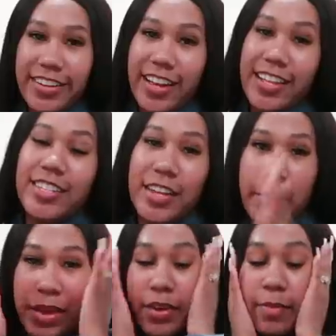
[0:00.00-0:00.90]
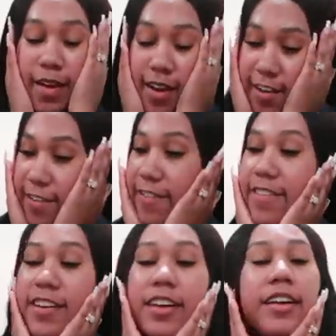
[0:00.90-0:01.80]
Y'all, I took that makeup
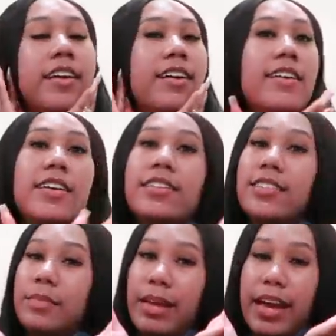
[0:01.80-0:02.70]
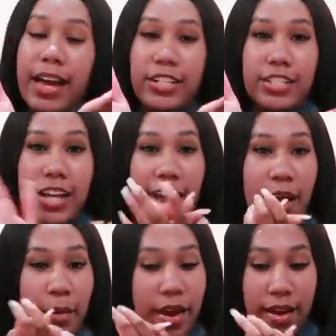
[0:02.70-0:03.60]
off, took me a hot
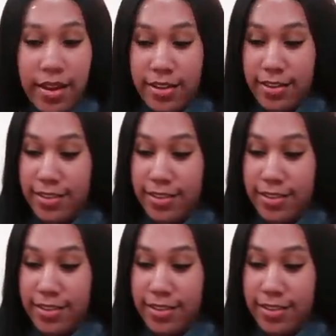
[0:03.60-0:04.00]
shower,